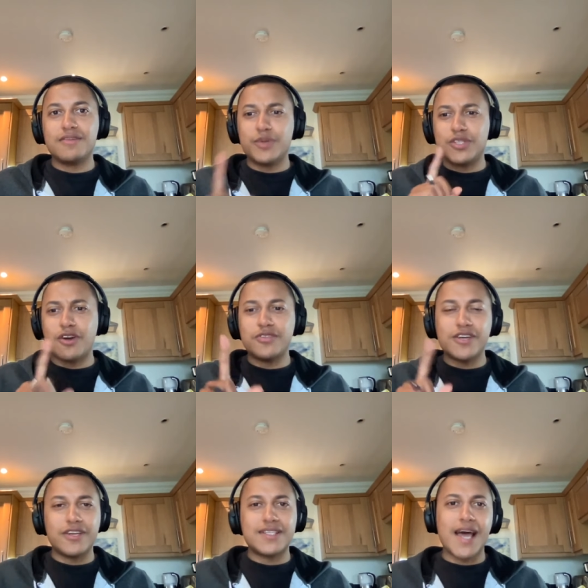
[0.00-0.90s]
But don't
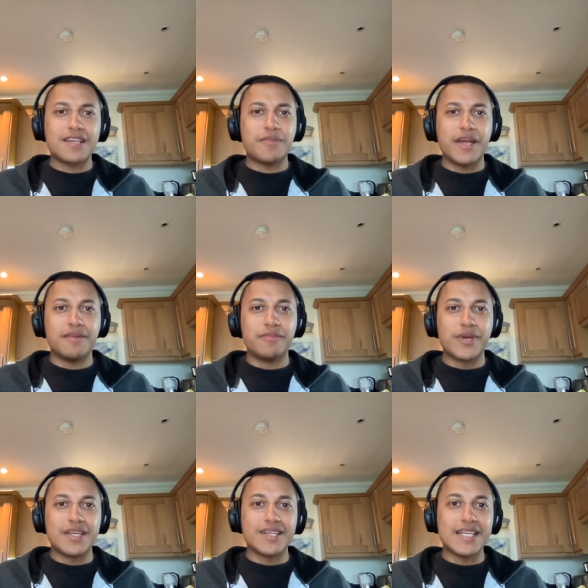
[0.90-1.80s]
tell the tax man
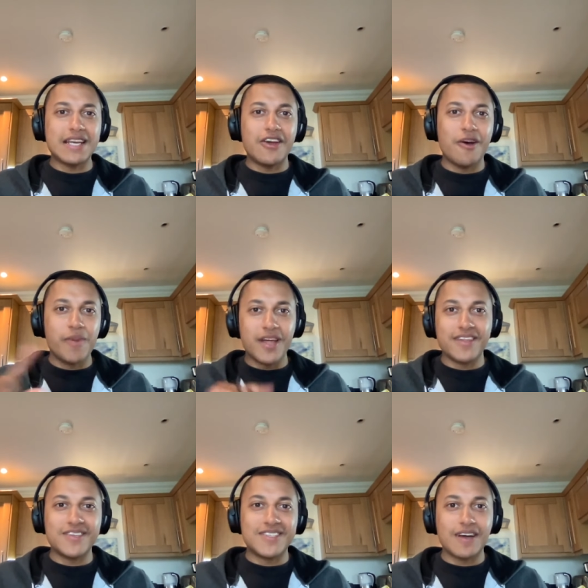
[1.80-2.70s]
because I didn't know about
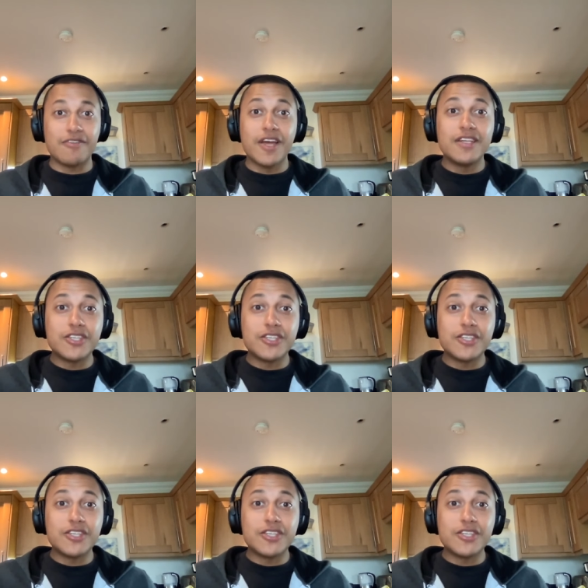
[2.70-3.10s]
those stuff.